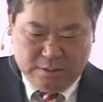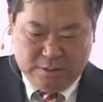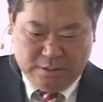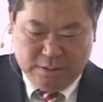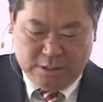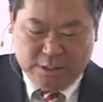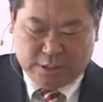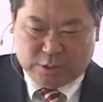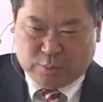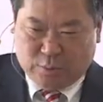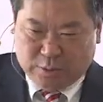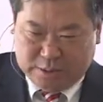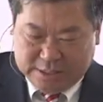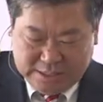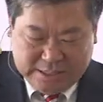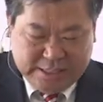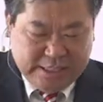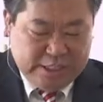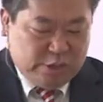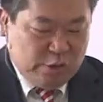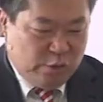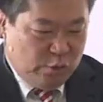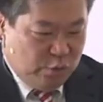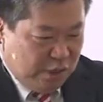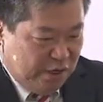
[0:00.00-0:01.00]
So, what does he
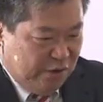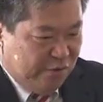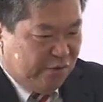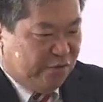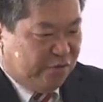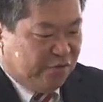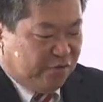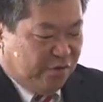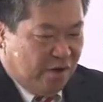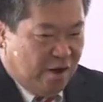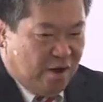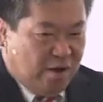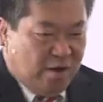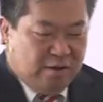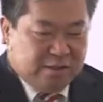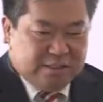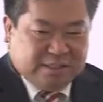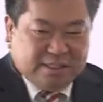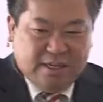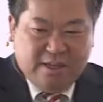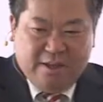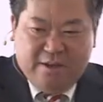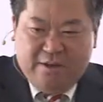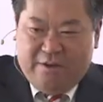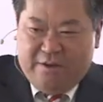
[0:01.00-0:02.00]
do? He falls
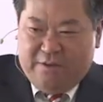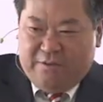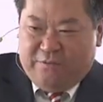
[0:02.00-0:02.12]
and